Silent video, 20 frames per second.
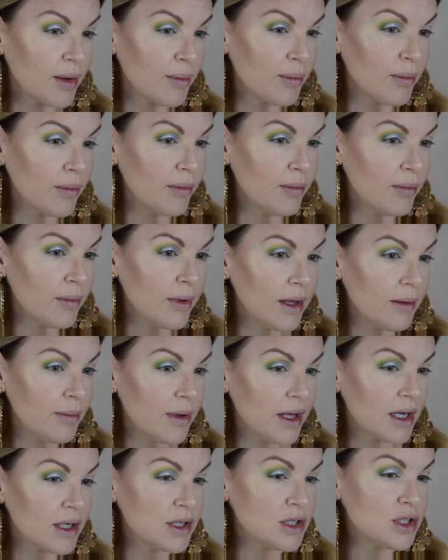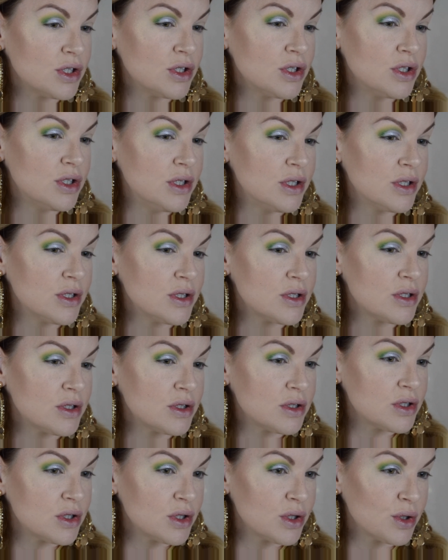Maybe I should
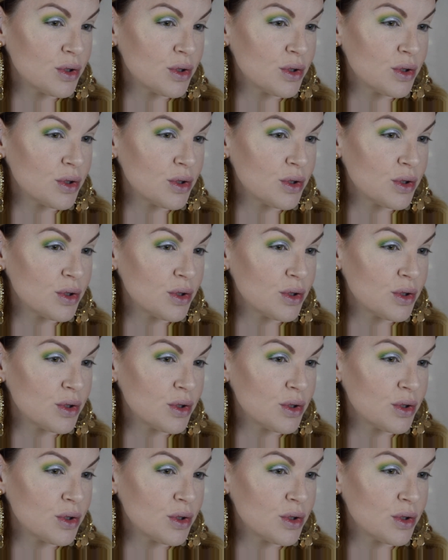just...